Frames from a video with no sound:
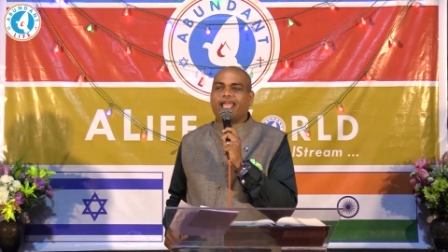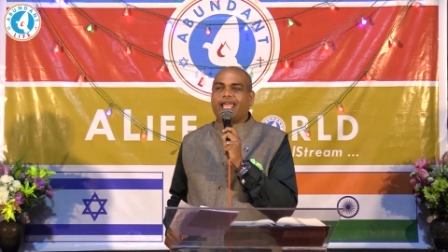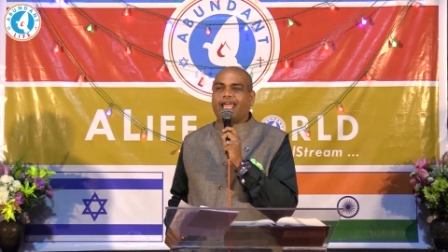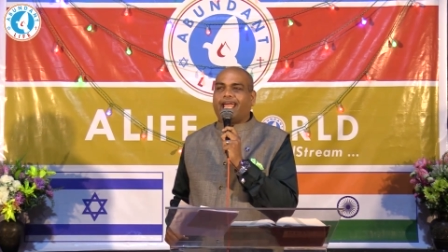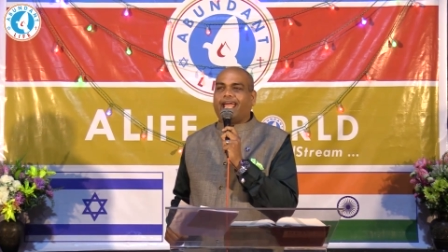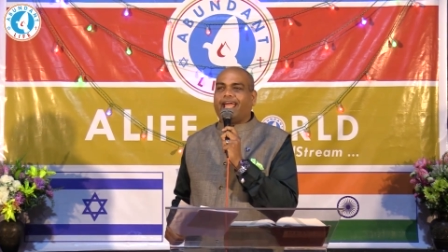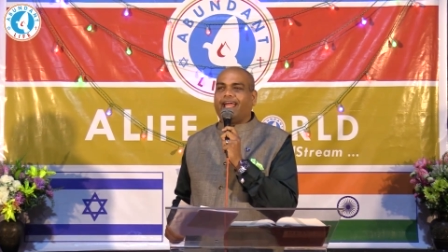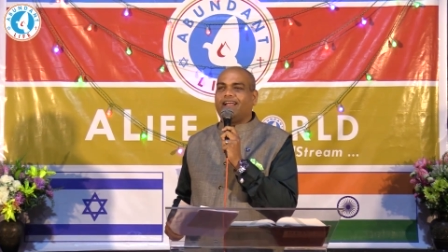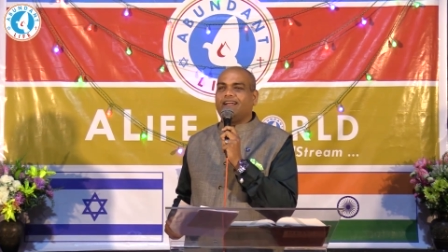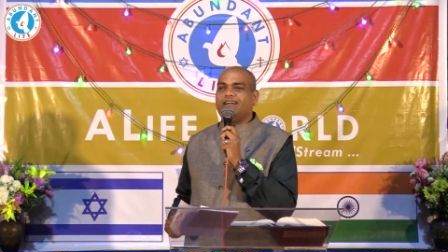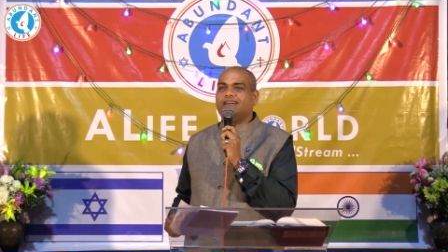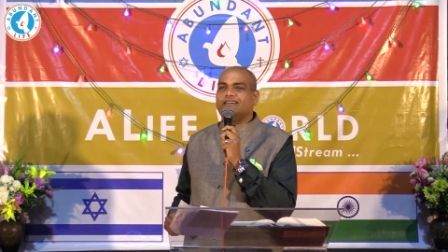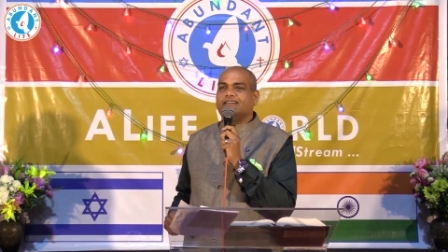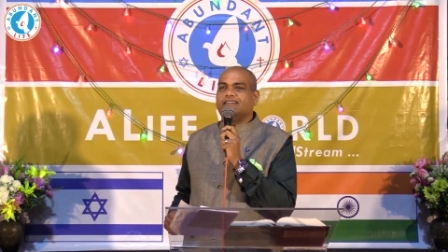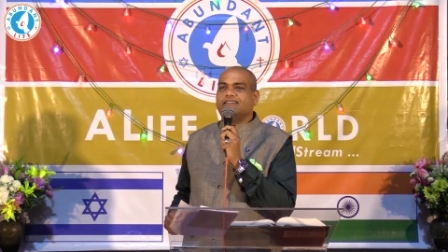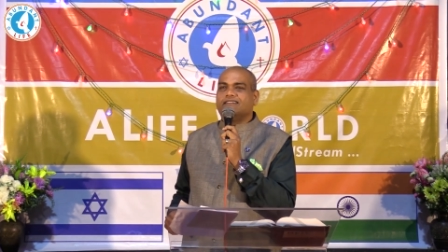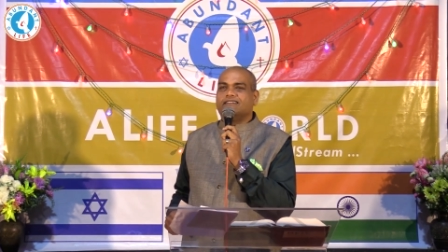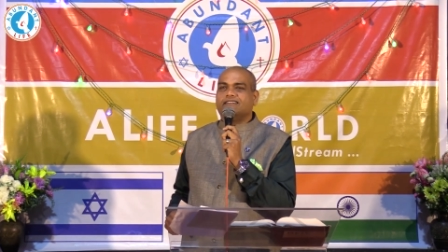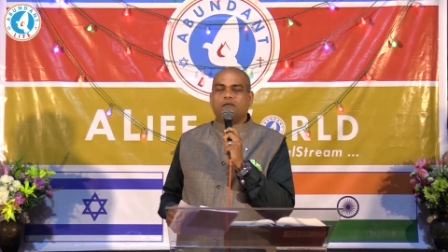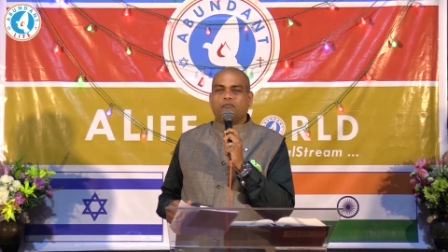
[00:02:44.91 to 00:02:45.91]
and
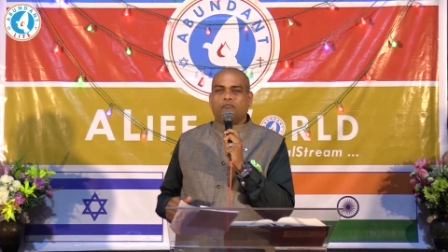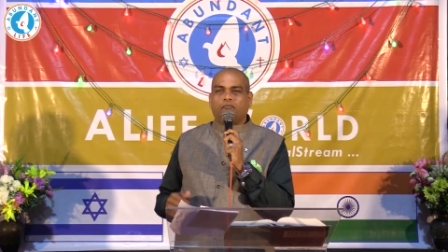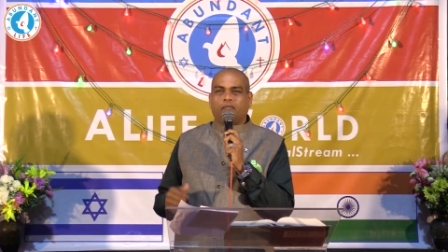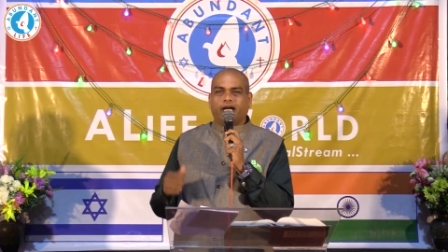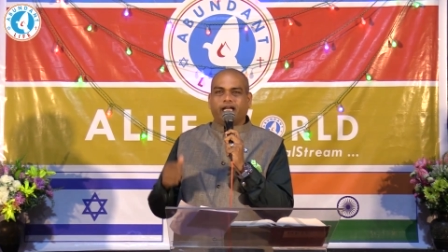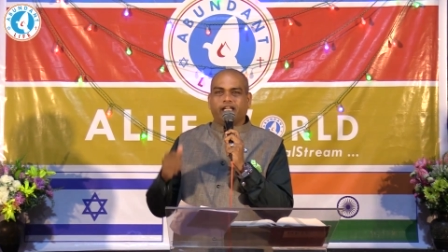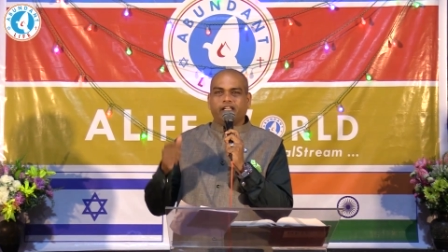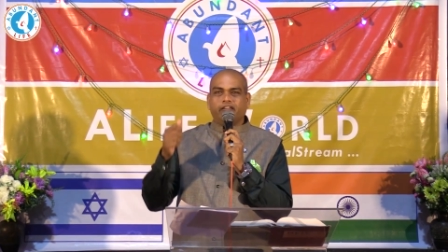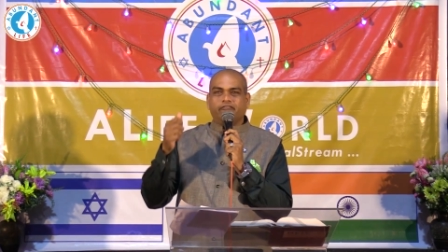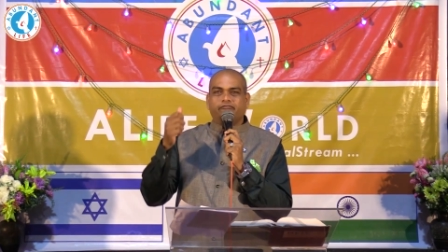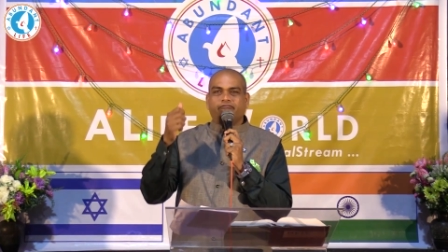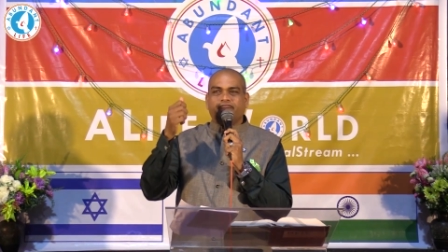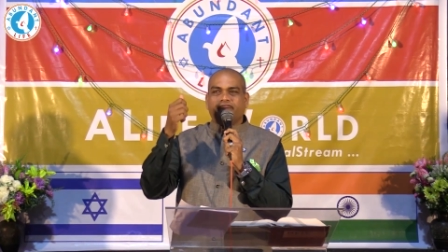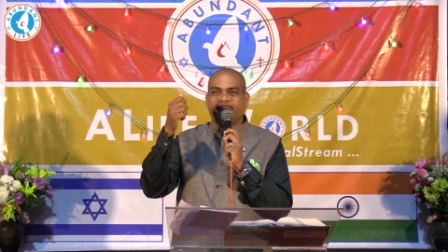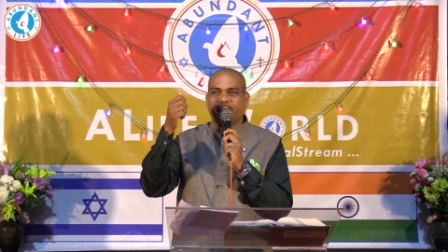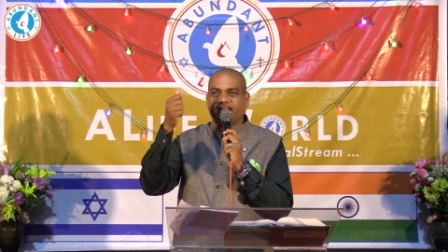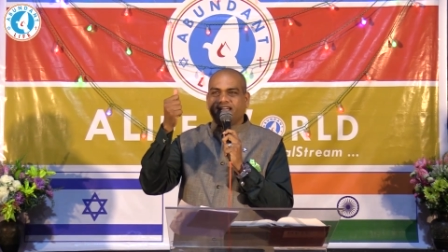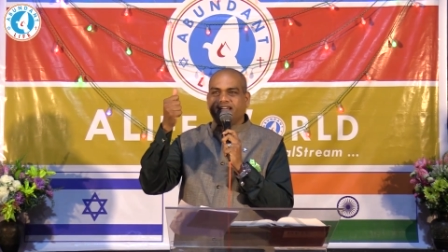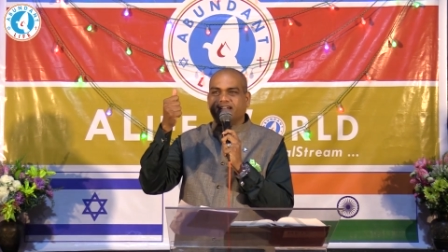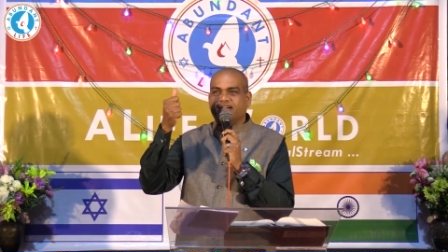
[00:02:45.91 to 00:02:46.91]
my
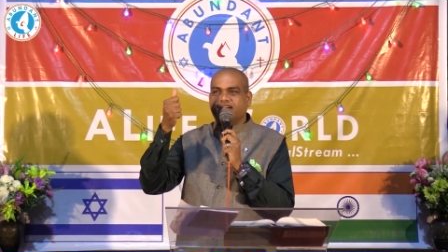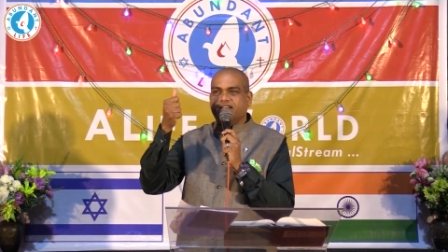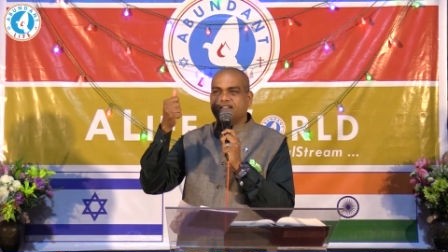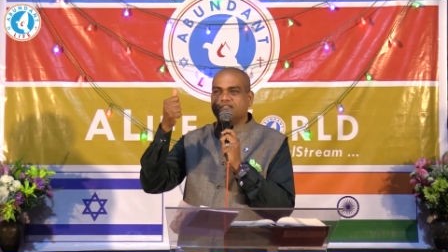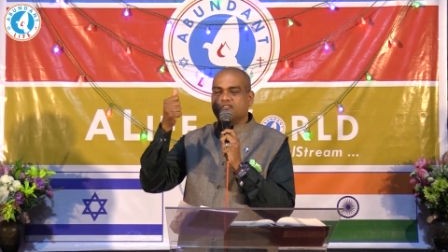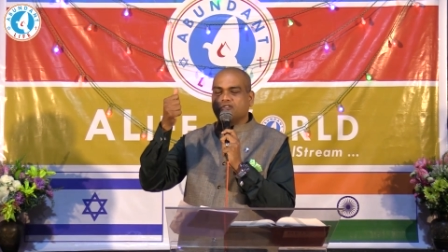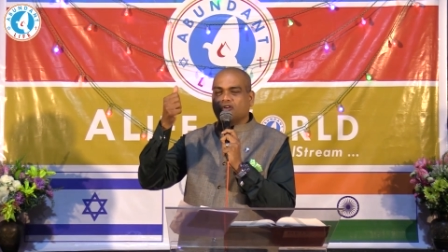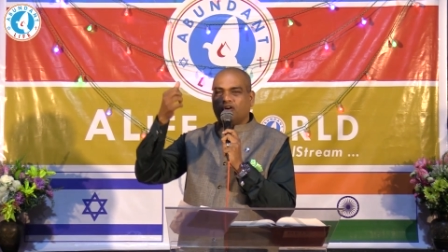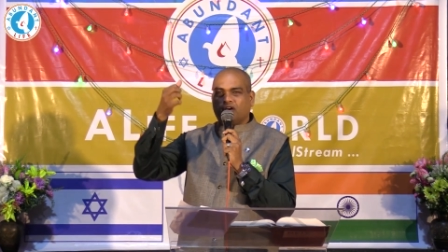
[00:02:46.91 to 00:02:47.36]
fingers,